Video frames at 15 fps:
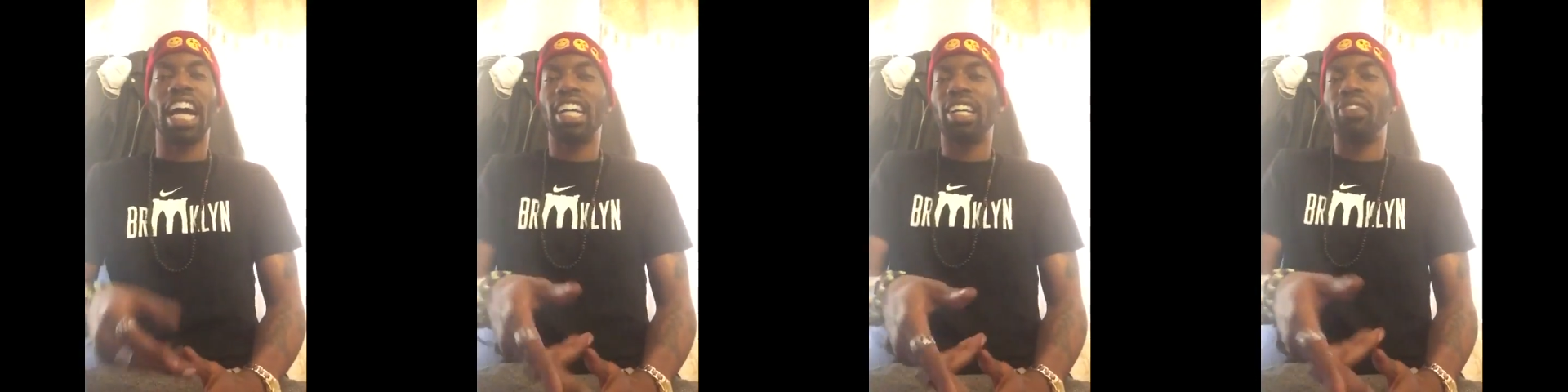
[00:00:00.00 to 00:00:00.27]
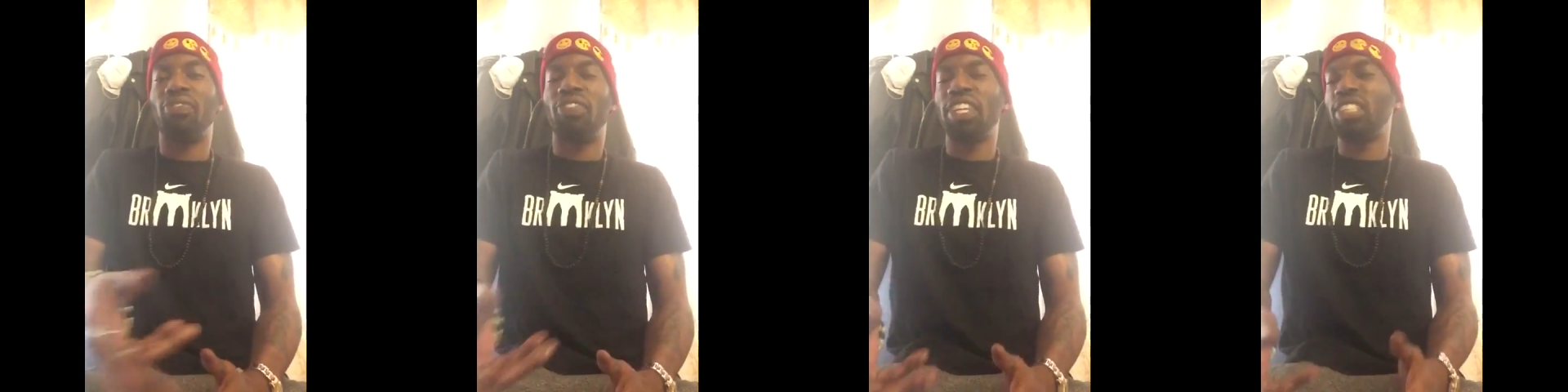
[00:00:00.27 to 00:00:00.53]
I
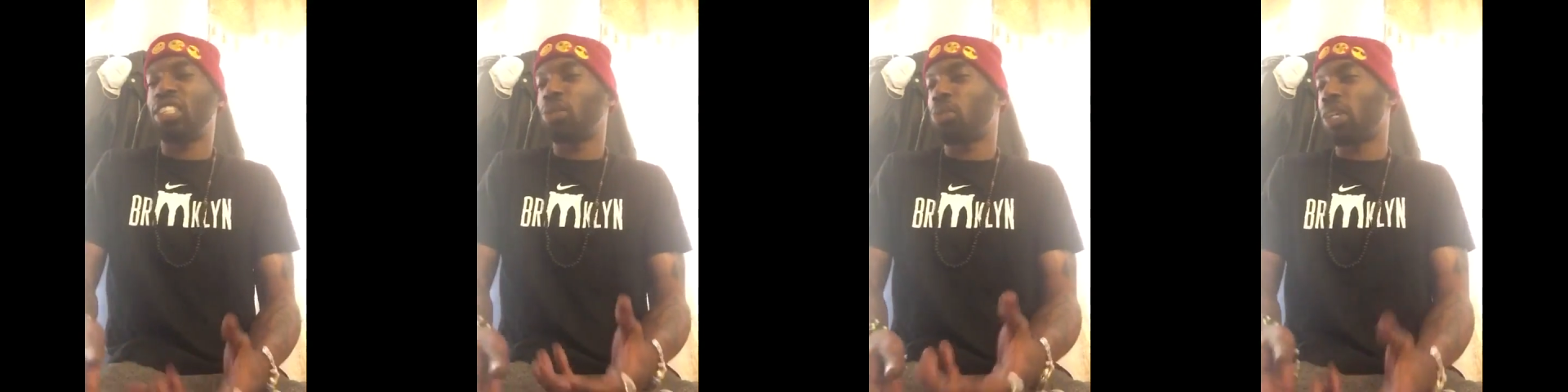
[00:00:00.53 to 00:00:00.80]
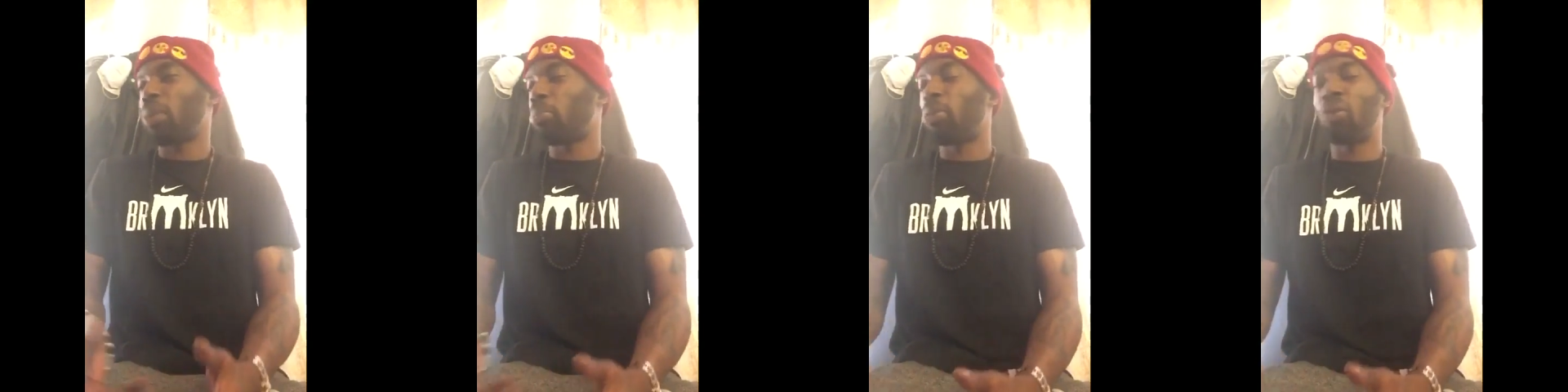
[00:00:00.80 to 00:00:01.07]
could finish him
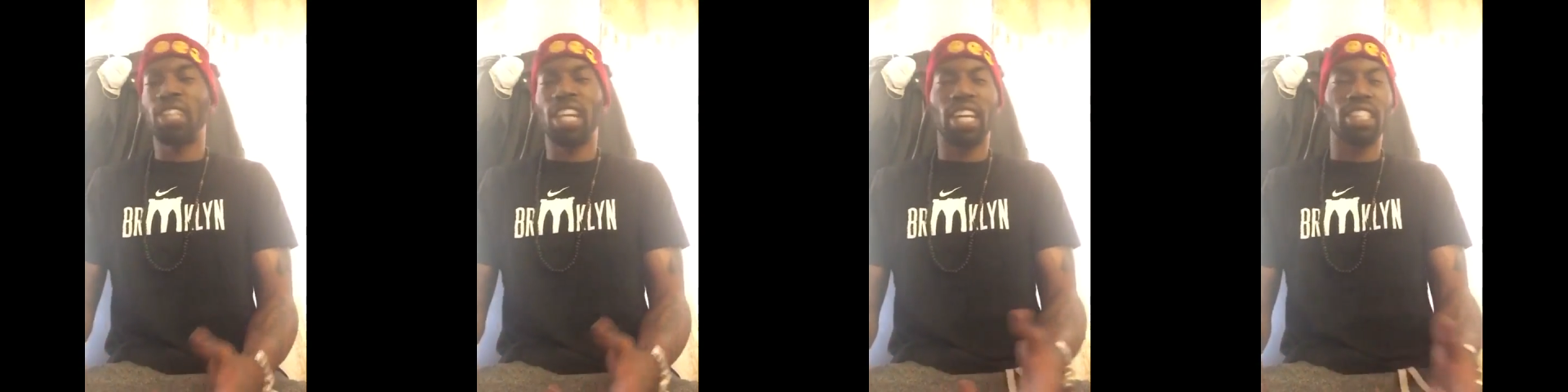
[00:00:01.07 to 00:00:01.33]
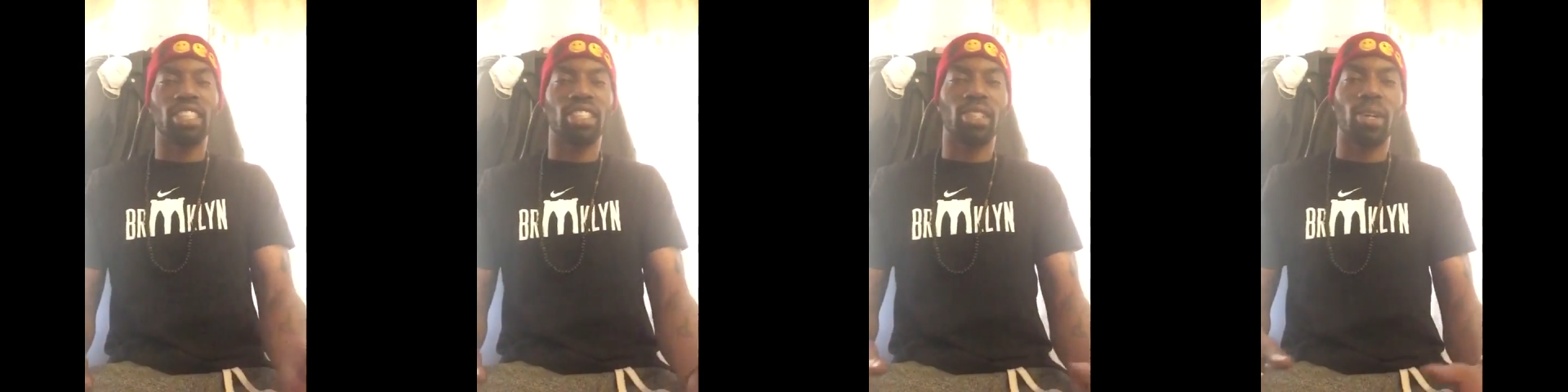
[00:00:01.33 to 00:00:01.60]
when I pulled out
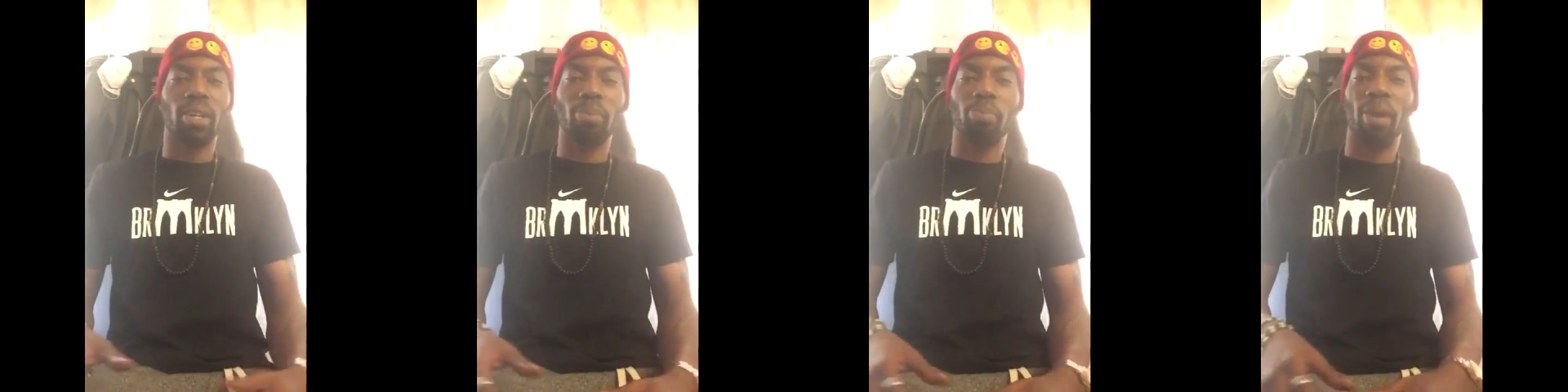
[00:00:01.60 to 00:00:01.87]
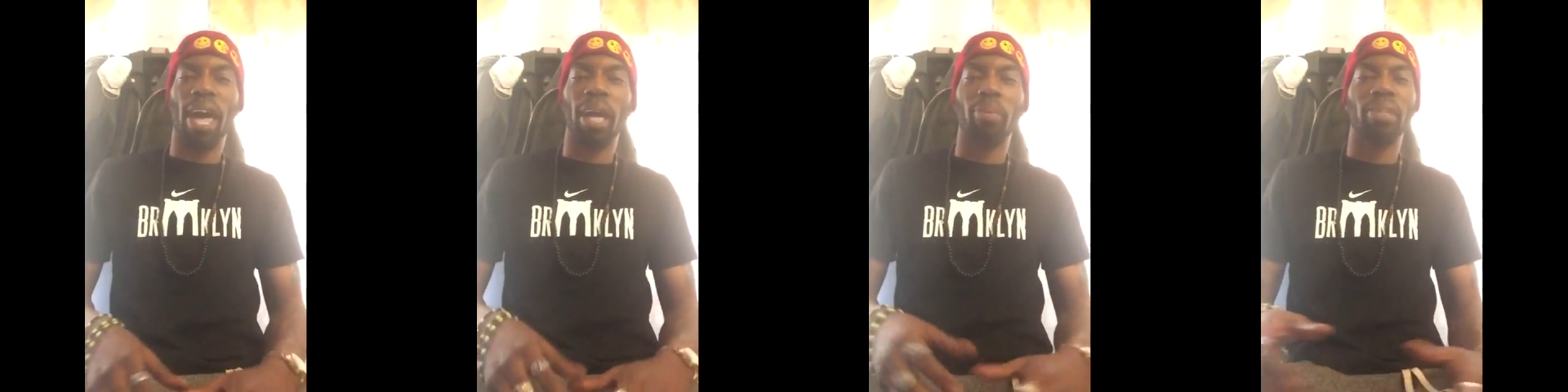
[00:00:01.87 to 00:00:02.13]
the starter
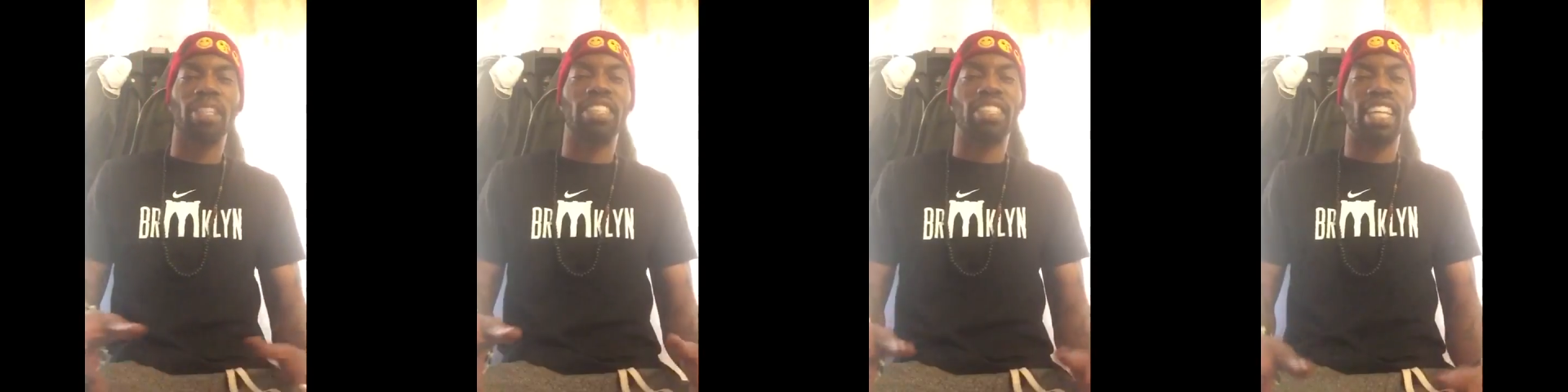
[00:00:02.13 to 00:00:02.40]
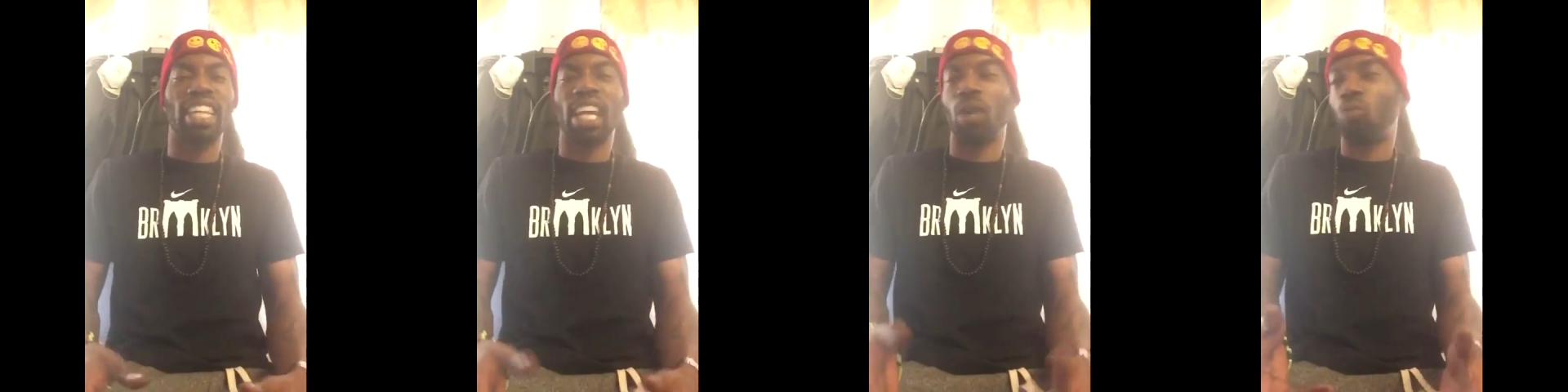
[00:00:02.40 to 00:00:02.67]
pack, but
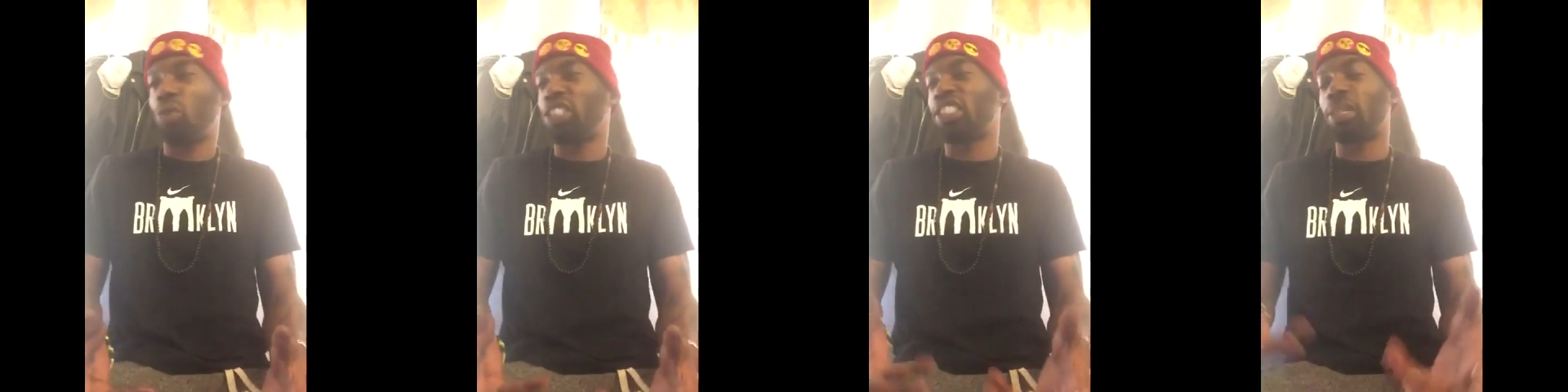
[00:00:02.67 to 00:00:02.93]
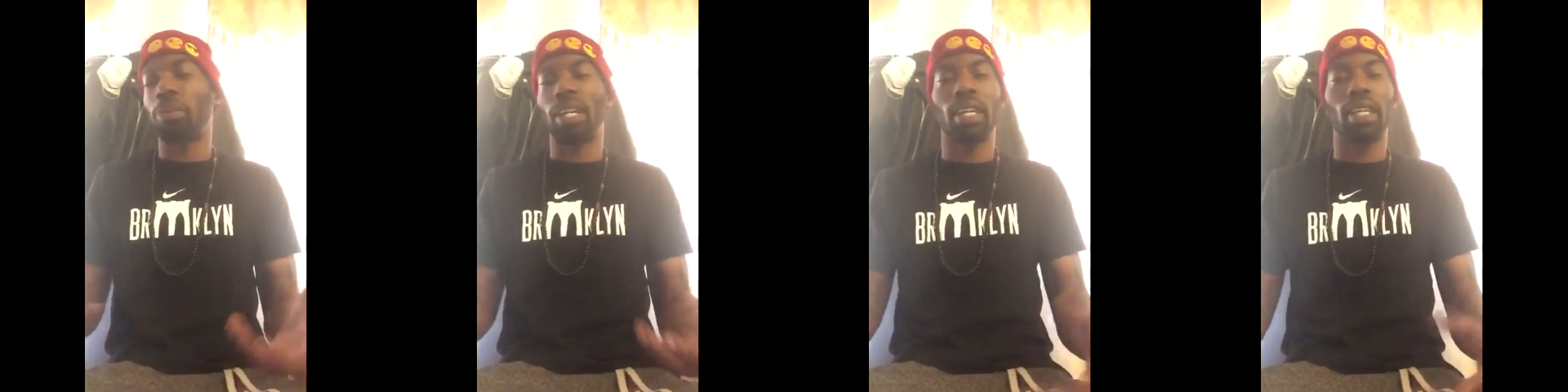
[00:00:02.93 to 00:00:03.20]
instead I wished
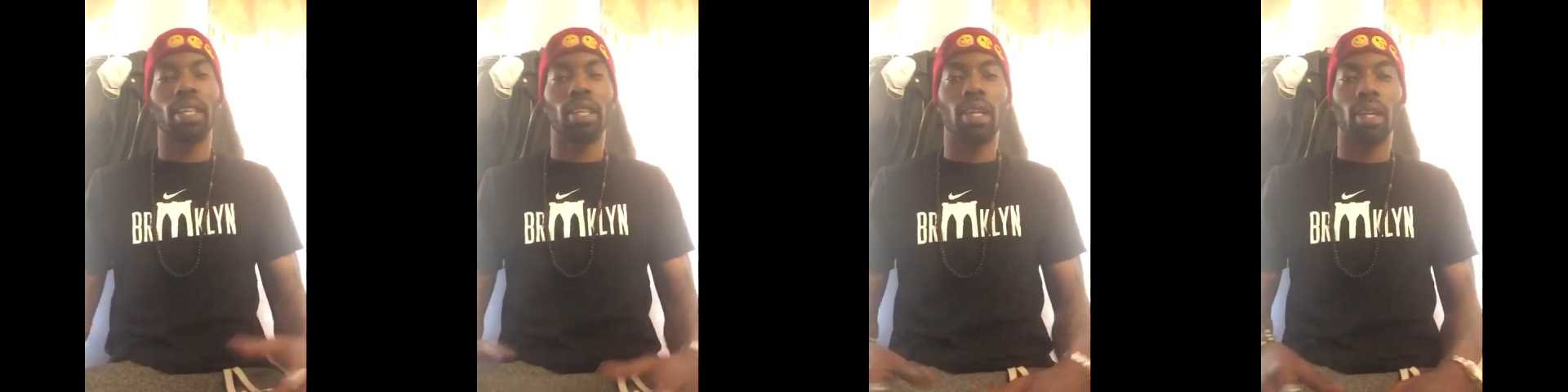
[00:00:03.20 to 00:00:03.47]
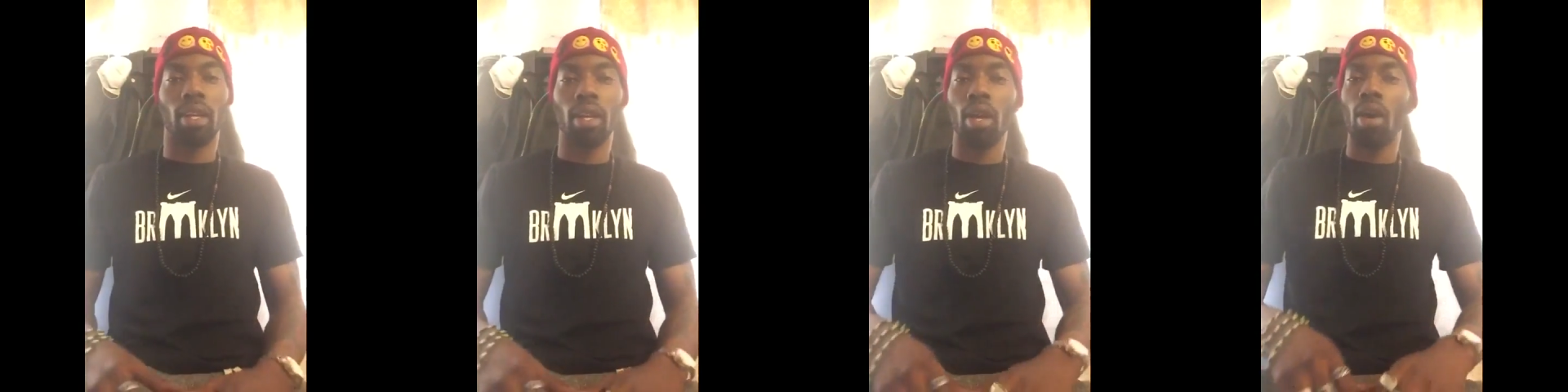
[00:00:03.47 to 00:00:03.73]
them good
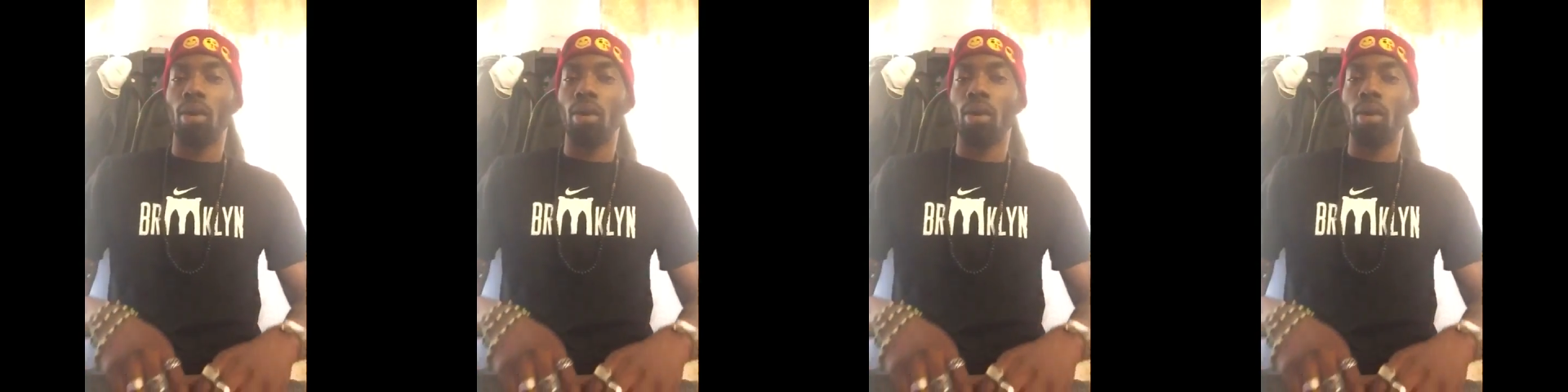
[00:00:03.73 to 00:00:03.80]
luck